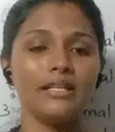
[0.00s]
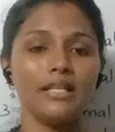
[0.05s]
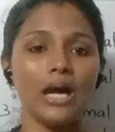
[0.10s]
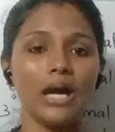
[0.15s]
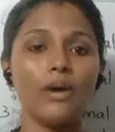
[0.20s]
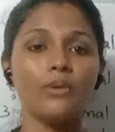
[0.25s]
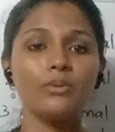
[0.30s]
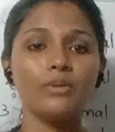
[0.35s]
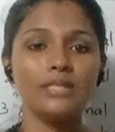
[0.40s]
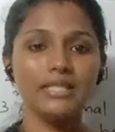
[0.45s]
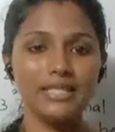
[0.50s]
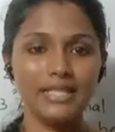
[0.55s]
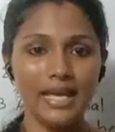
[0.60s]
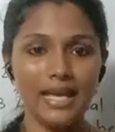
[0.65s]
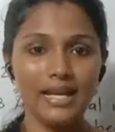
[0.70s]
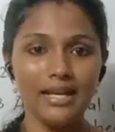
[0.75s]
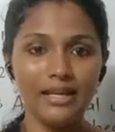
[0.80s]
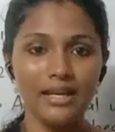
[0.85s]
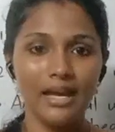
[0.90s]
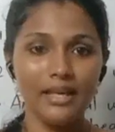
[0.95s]
now
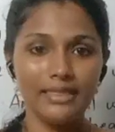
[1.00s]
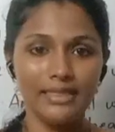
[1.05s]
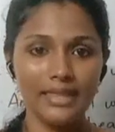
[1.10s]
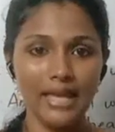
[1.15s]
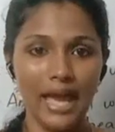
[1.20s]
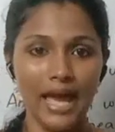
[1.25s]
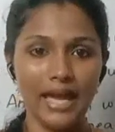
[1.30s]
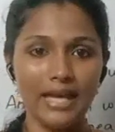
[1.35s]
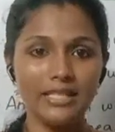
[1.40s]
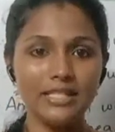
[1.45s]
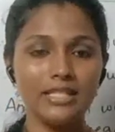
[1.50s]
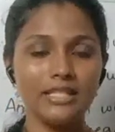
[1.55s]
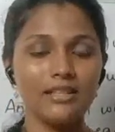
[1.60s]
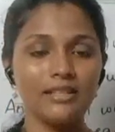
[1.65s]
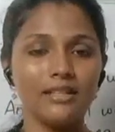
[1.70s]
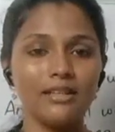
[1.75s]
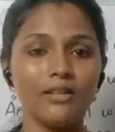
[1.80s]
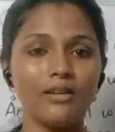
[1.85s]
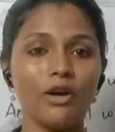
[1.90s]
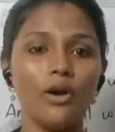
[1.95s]
tell that,
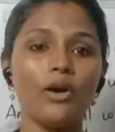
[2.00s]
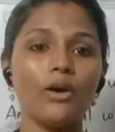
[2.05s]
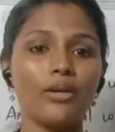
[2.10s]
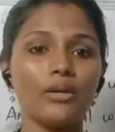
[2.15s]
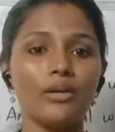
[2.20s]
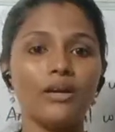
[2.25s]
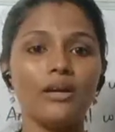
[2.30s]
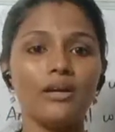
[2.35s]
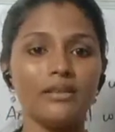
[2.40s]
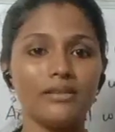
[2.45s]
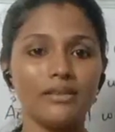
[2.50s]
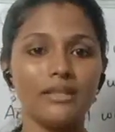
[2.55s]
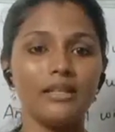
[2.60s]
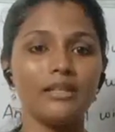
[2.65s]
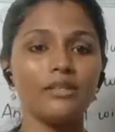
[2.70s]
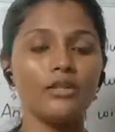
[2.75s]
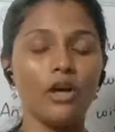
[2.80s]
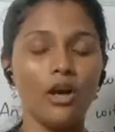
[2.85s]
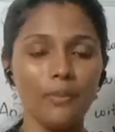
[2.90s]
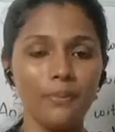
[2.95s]
or the
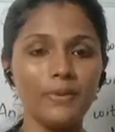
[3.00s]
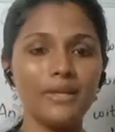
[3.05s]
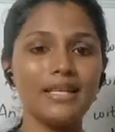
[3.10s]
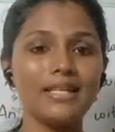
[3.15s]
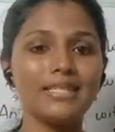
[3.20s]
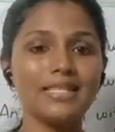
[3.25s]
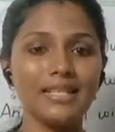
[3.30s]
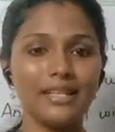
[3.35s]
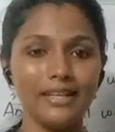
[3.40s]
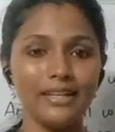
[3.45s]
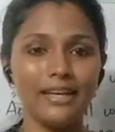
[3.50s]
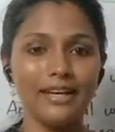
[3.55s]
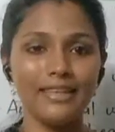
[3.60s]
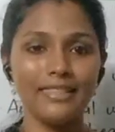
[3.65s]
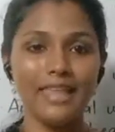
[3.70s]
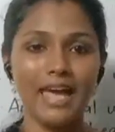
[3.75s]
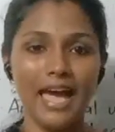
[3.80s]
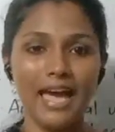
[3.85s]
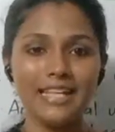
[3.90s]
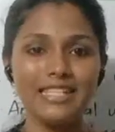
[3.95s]
topic is clear
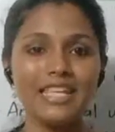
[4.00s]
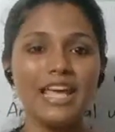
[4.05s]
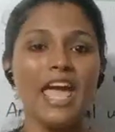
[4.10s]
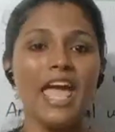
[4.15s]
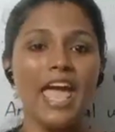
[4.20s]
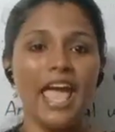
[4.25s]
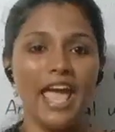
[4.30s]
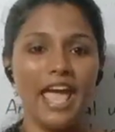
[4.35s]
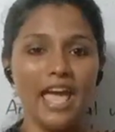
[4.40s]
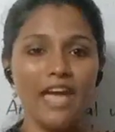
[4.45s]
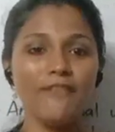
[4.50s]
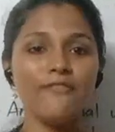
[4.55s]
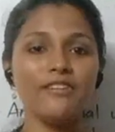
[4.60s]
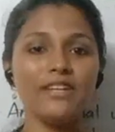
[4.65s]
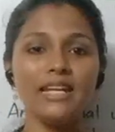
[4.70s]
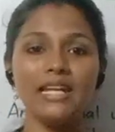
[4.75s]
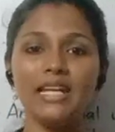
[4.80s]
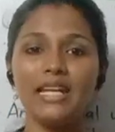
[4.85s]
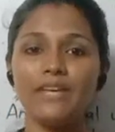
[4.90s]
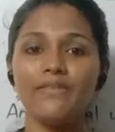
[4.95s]
that
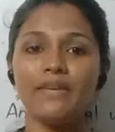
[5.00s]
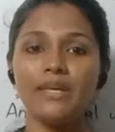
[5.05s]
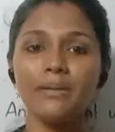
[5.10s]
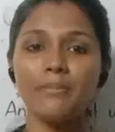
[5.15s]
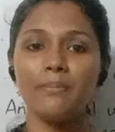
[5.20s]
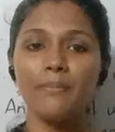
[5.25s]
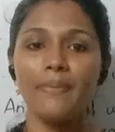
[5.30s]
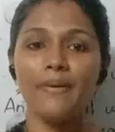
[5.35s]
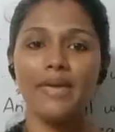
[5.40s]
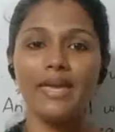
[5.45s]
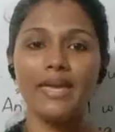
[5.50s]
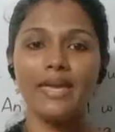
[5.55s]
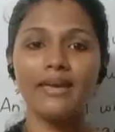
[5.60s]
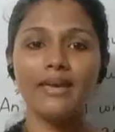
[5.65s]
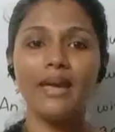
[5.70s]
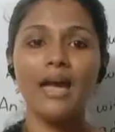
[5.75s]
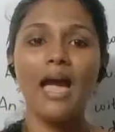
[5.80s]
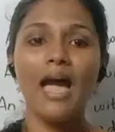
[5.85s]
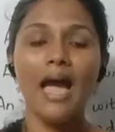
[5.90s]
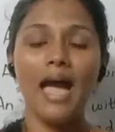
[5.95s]
every living
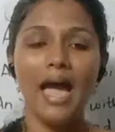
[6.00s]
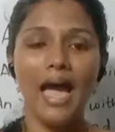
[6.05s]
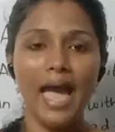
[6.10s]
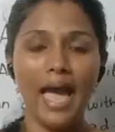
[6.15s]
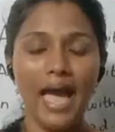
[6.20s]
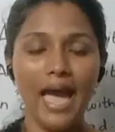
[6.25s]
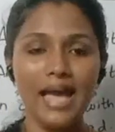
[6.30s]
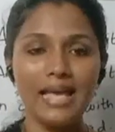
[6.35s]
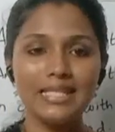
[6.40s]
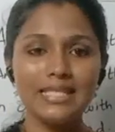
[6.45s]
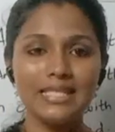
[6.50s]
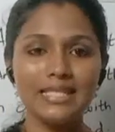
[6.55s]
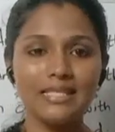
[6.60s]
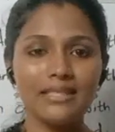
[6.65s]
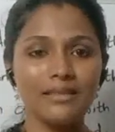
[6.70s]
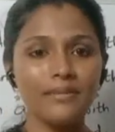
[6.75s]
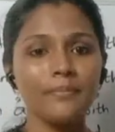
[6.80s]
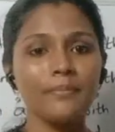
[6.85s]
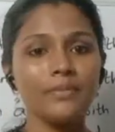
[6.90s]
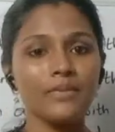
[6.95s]
being has
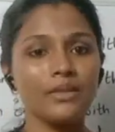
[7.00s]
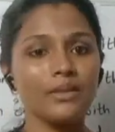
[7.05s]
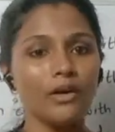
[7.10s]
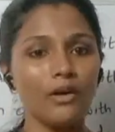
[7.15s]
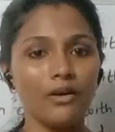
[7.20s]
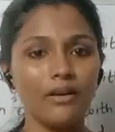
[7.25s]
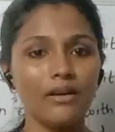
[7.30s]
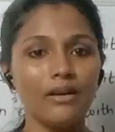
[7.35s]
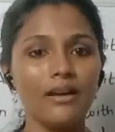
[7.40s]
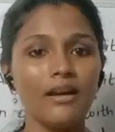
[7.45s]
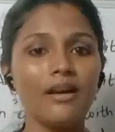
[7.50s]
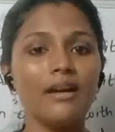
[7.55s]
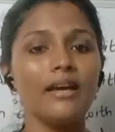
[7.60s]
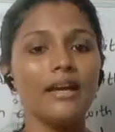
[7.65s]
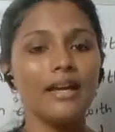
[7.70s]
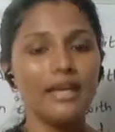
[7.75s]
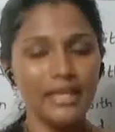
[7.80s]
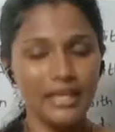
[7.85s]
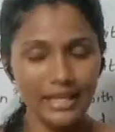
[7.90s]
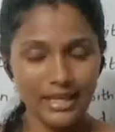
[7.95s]

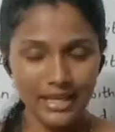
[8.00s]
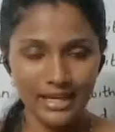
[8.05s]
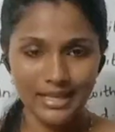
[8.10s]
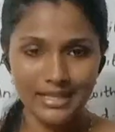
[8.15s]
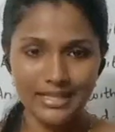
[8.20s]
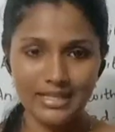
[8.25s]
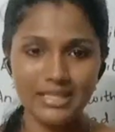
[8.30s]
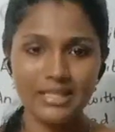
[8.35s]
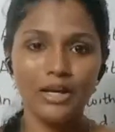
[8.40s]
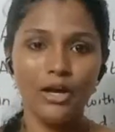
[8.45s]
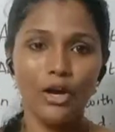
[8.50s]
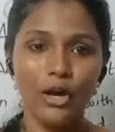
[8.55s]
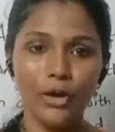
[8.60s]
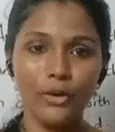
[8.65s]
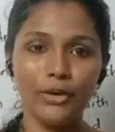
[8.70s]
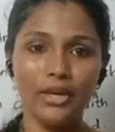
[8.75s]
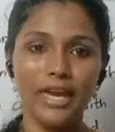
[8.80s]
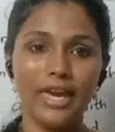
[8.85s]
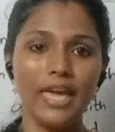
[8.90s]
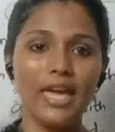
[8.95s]
ears.
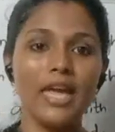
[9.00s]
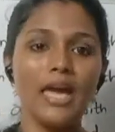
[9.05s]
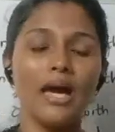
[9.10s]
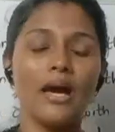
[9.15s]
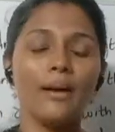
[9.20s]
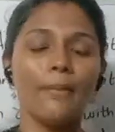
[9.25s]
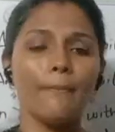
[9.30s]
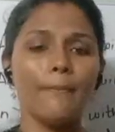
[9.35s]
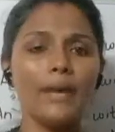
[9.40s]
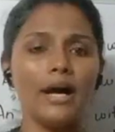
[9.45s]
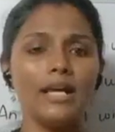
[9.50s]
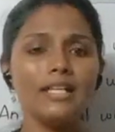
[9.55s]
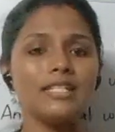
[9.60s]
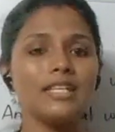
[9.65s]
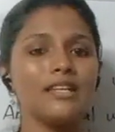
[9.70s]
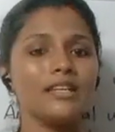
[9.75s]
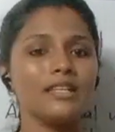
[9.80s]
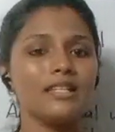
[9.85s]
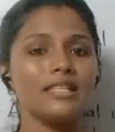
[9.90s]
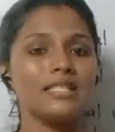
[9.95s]
Okay, but
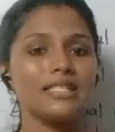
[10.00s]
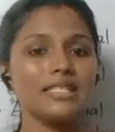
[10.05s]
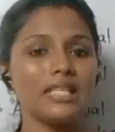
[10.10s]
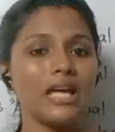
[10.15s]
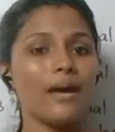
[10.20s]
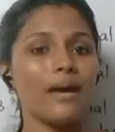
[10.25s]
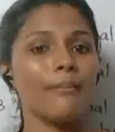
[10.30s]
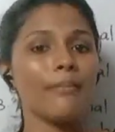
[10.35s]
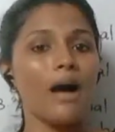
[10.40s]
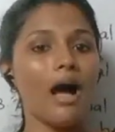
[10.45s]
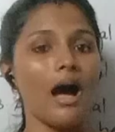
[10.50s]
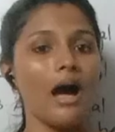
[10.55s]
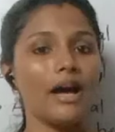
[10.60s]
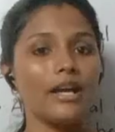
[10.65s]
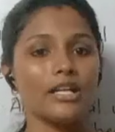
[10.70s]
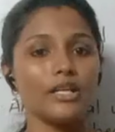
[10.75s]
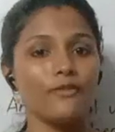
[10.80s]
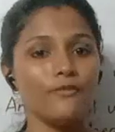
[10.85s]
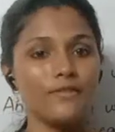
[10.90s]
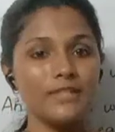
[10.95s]
some
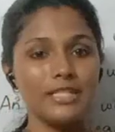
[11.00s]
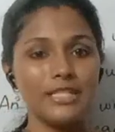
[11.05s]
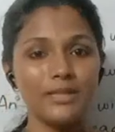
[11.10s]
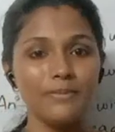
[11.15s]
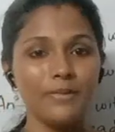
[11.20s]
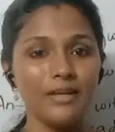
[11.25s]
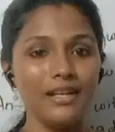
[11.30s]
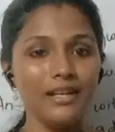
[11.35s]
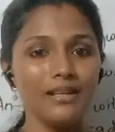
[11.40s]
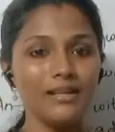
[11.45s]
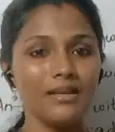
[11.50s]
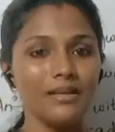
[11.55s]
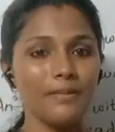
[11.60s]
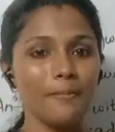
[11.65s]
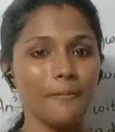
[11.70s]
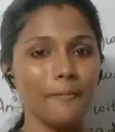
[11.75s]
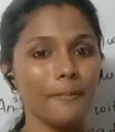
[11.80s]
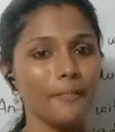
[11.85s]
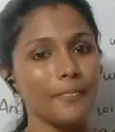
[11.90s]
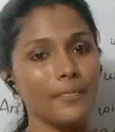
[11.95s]
are visible,
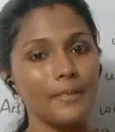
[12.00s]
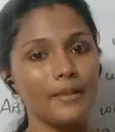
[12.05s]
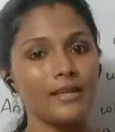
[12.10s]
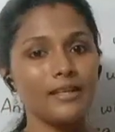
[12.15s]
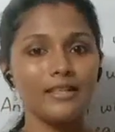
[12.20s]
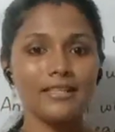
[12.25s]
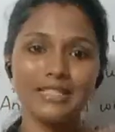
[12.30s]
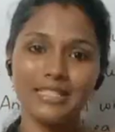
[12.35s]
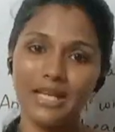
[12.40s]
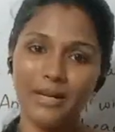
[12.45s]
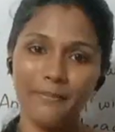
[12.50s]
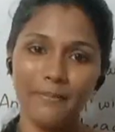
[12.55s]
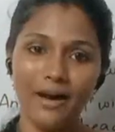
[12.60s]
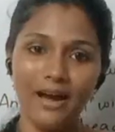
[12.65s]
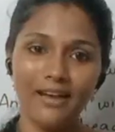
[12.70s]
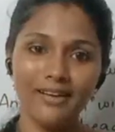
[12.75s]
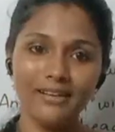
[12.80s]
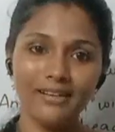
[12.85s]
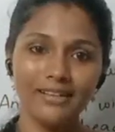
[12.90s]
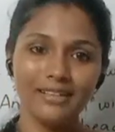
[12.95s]
some
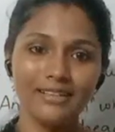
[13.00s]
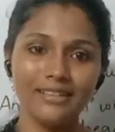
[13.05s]
are